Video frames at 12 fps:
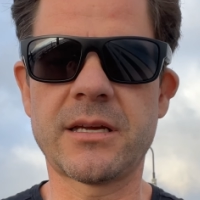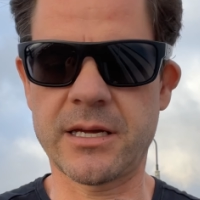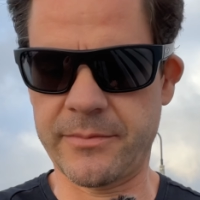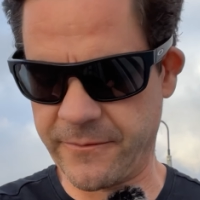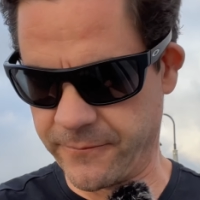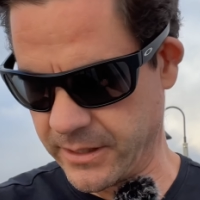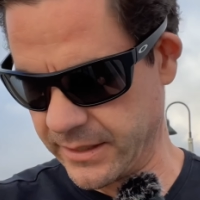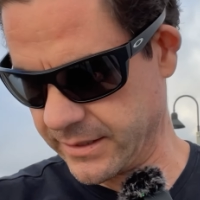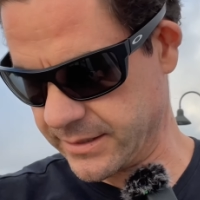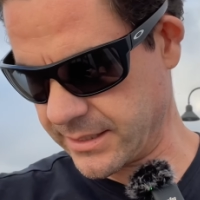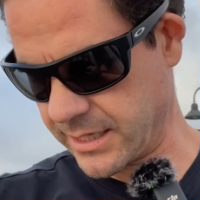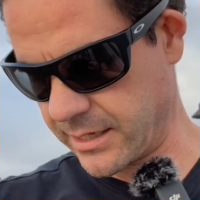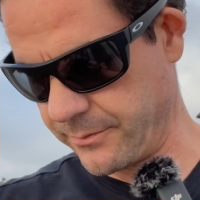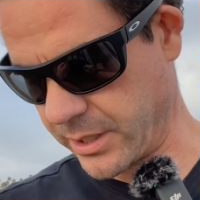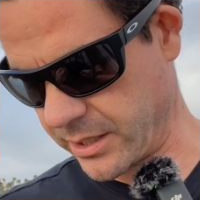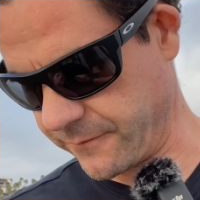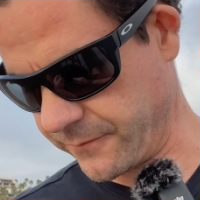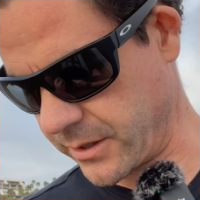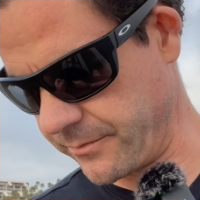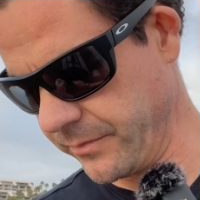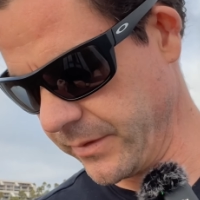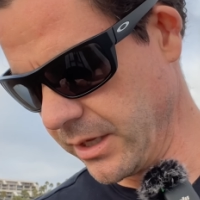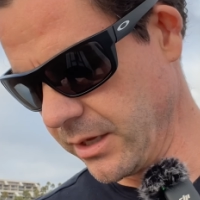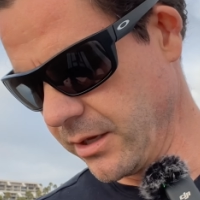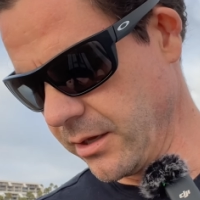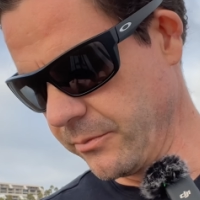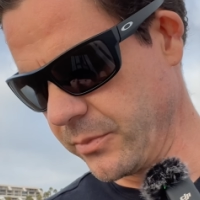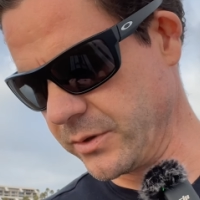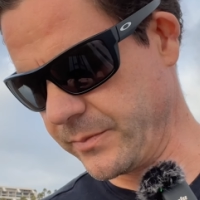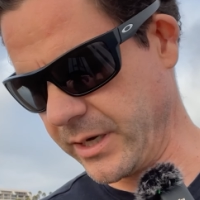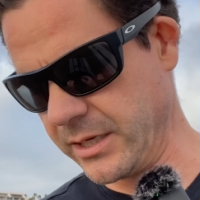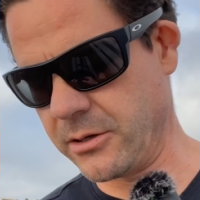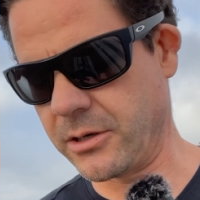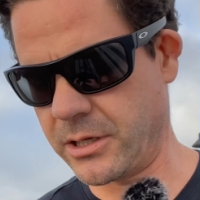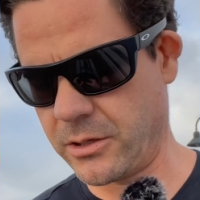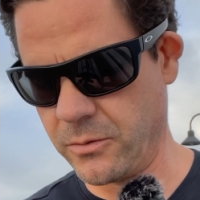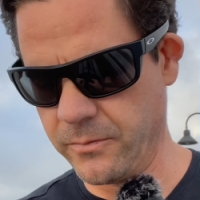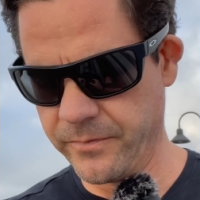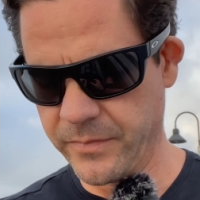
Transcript: I forget the site I bought it from, but it was about a year ago.